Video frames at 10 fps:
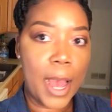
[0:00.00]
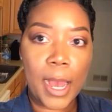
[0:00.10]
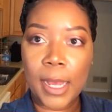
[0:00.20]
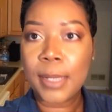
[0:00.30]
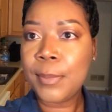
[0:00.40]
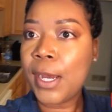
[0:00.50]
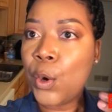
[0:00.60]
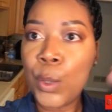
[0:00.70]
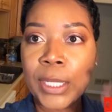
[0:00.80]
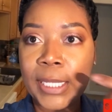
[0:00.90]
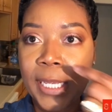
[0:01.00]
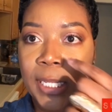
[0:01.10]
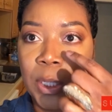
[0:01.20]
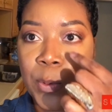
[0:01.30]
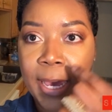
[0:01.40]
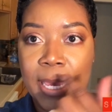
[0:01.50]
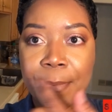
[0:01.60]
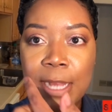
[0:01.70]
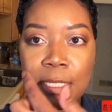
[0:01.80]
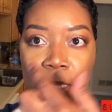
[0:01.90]
I'm oily anyway in
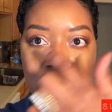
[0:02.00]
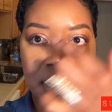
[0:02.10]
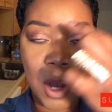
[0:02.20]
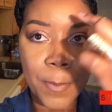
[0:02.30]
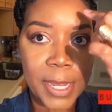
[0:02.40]
my T-zone,